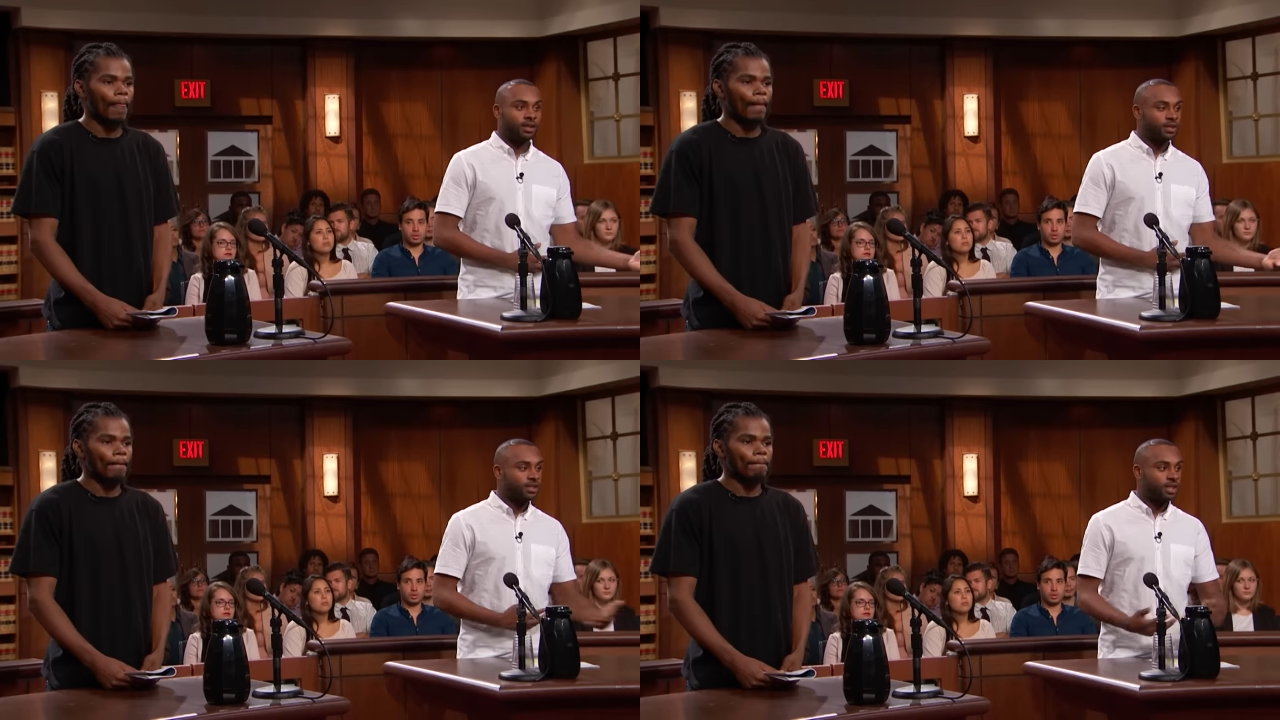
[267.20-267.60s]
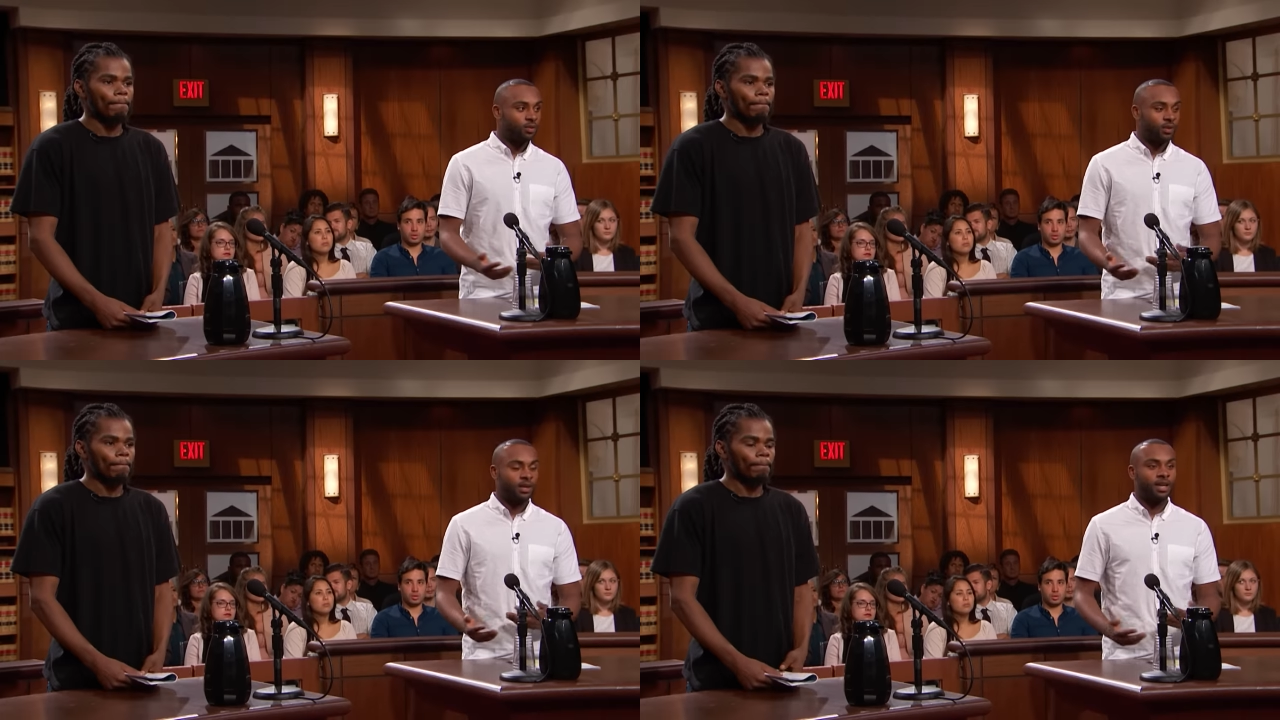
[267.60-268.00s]

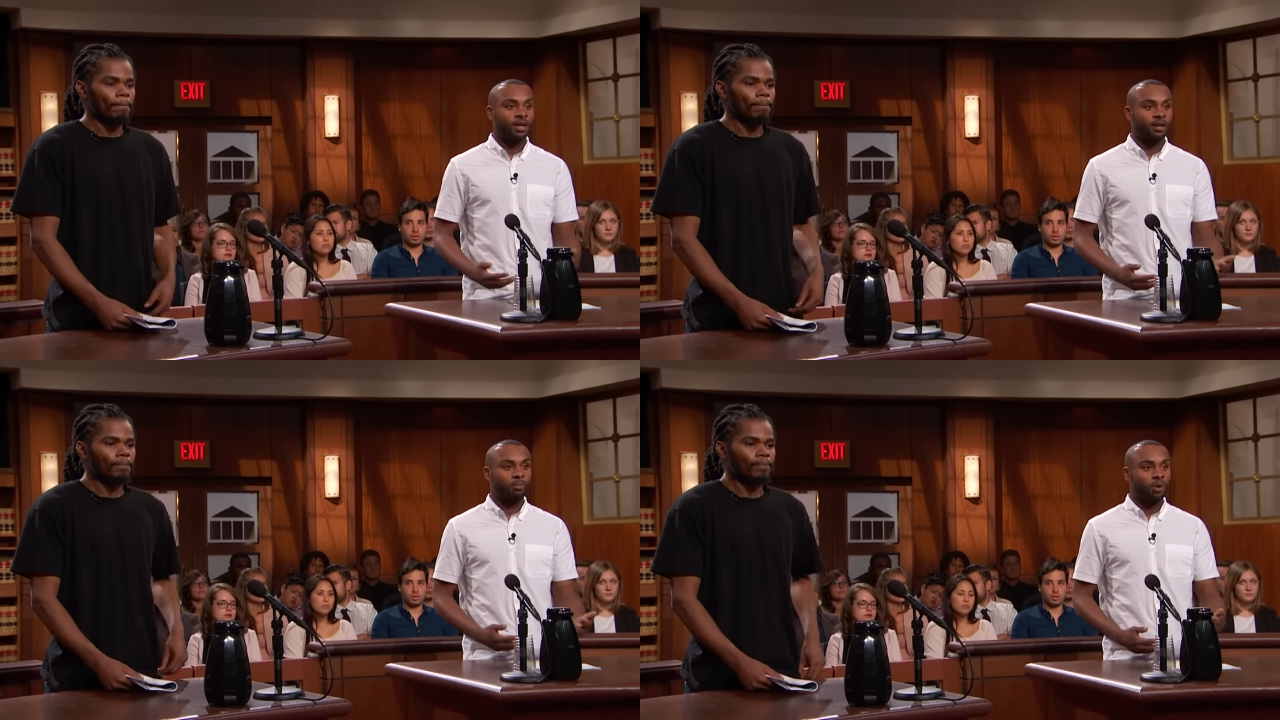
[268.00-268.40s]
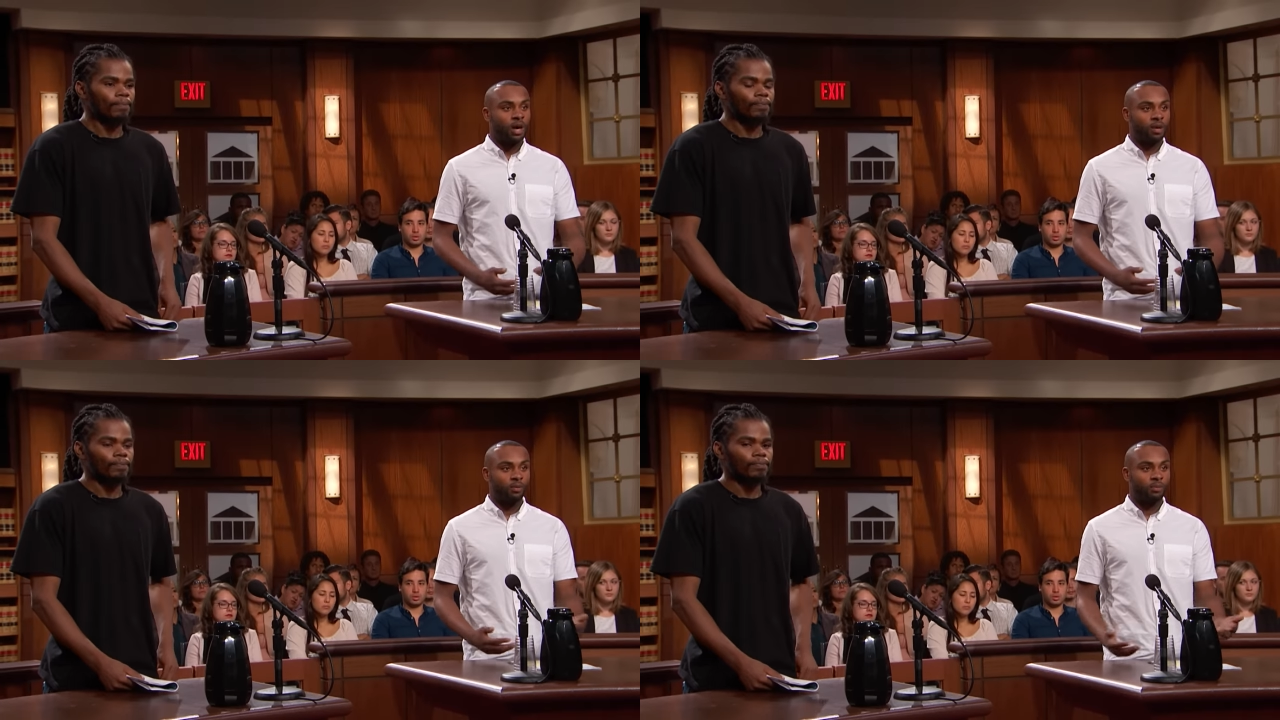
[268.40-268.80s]
Speaker 1: continuing con
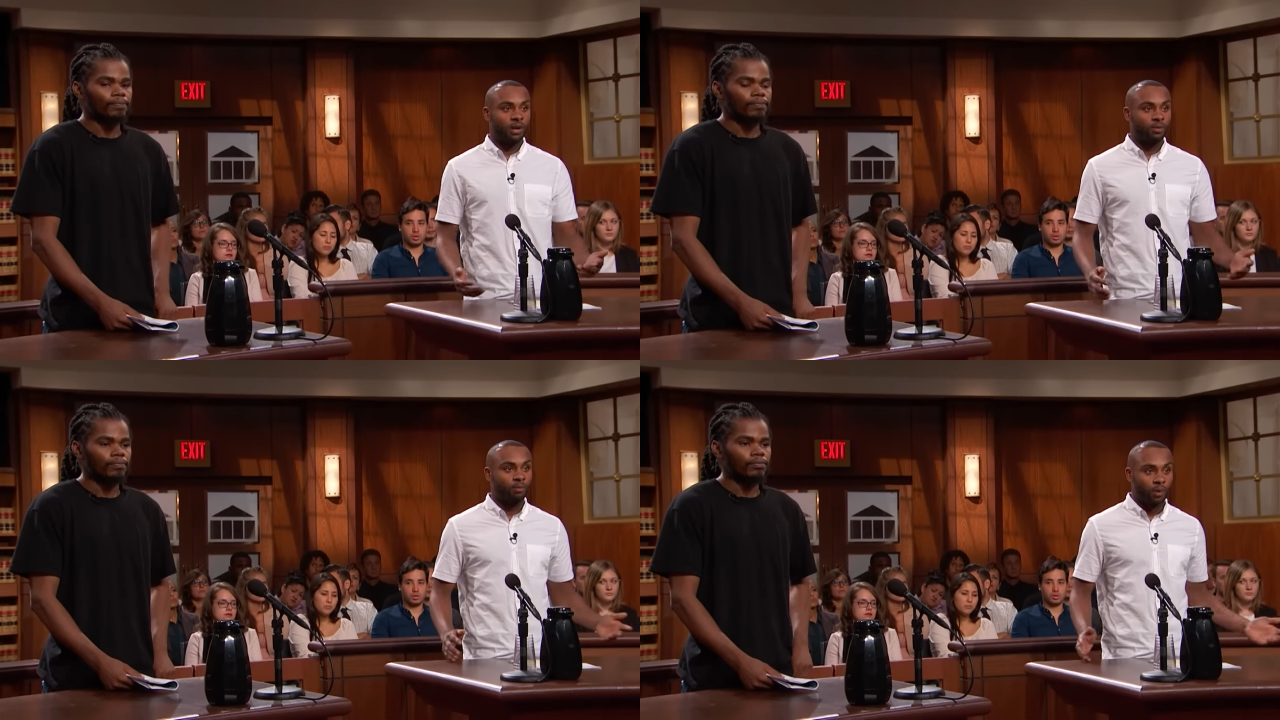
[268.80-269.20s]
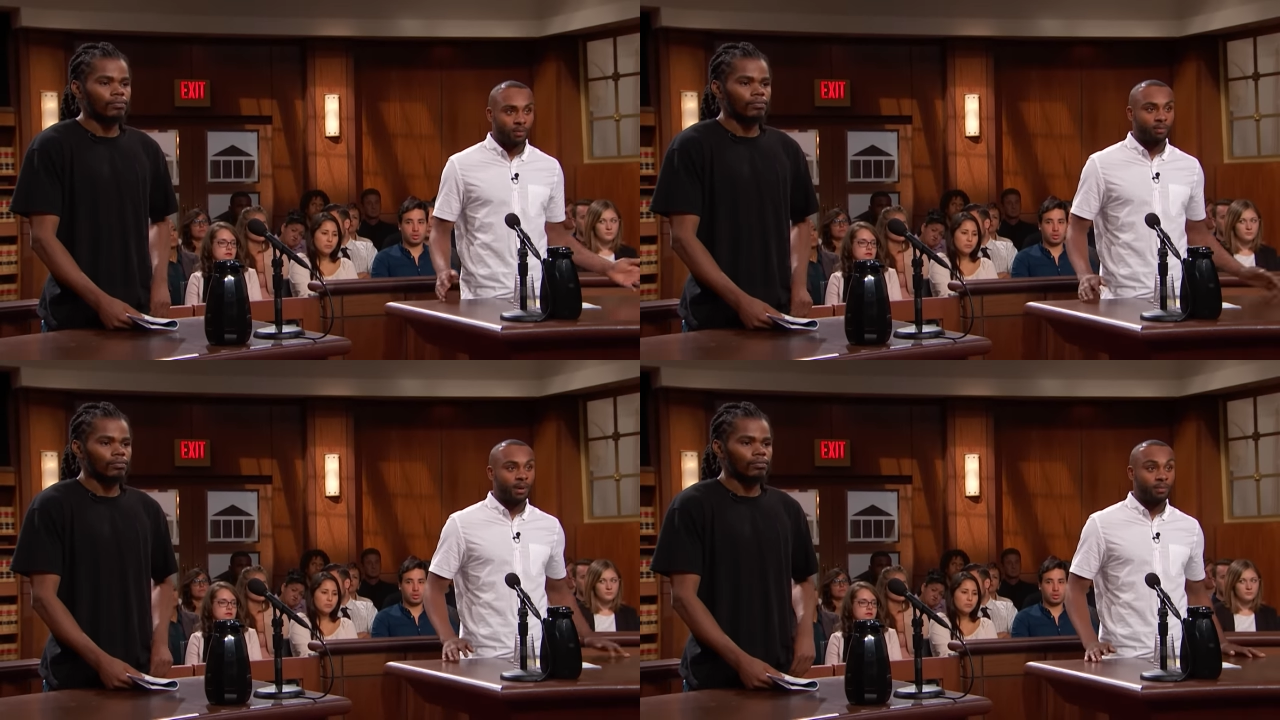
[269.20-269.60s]
problem with my, my,
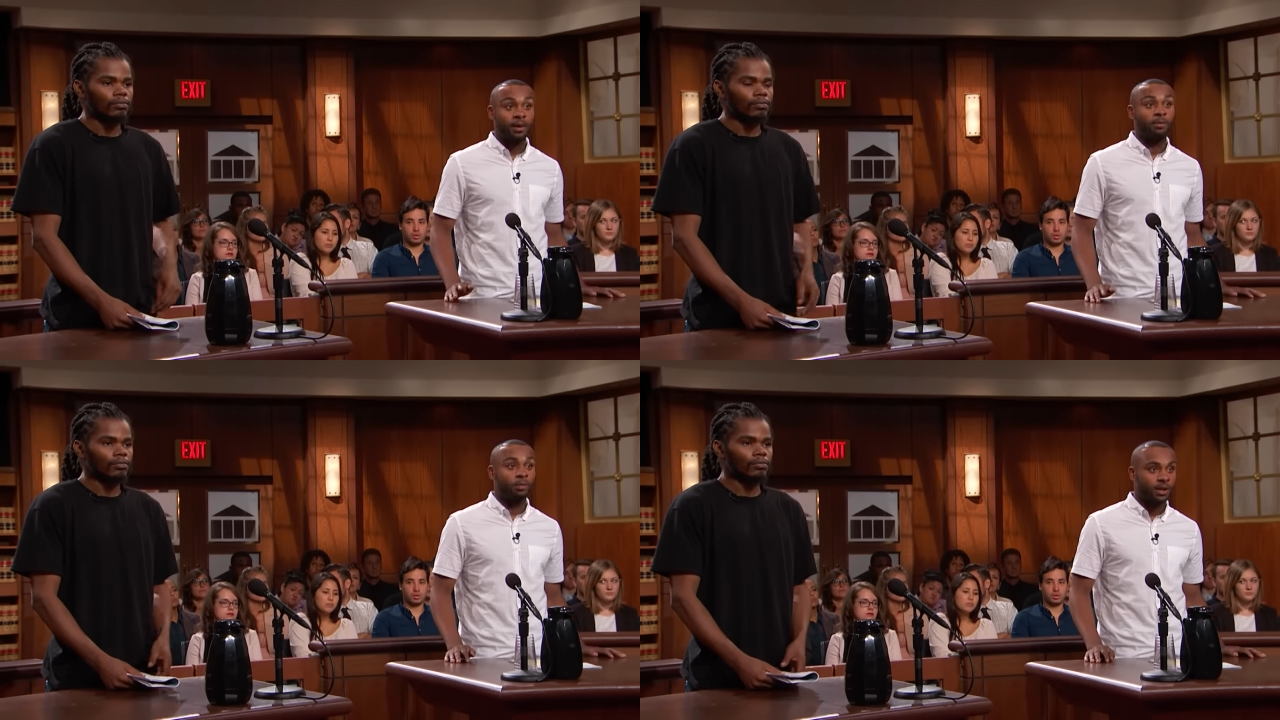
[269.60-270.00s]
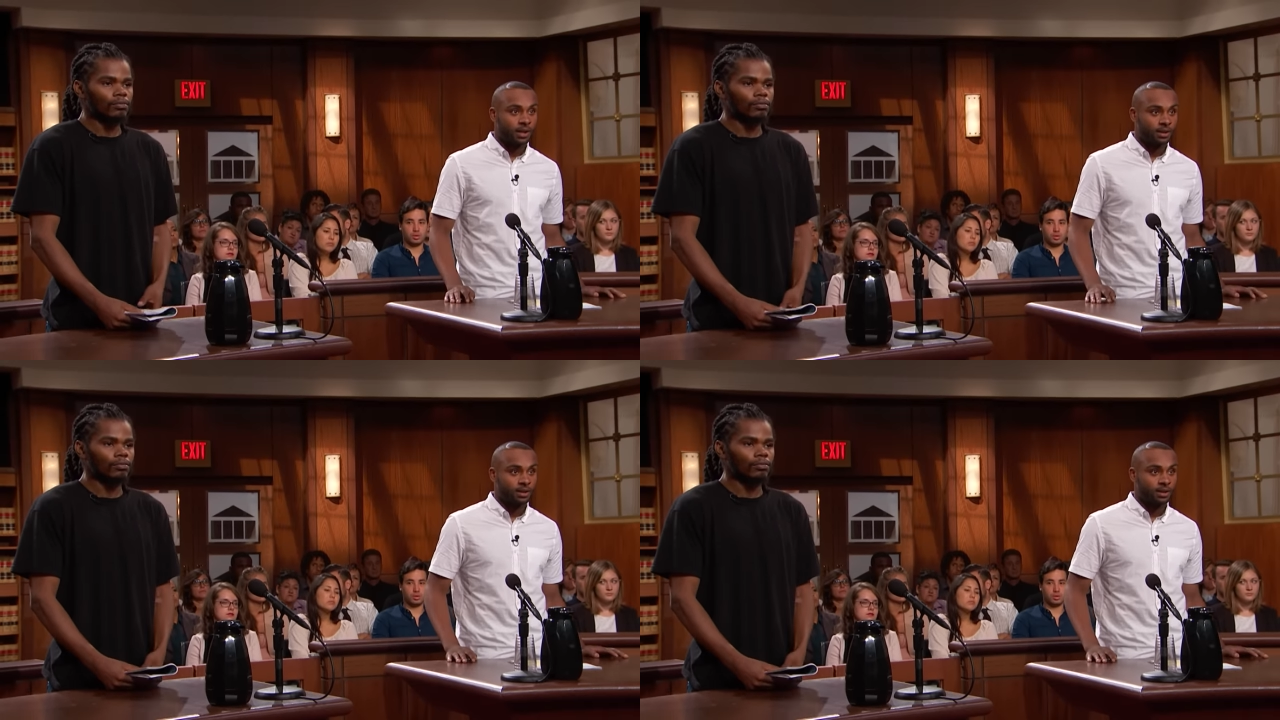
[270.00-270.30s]
my baby brother at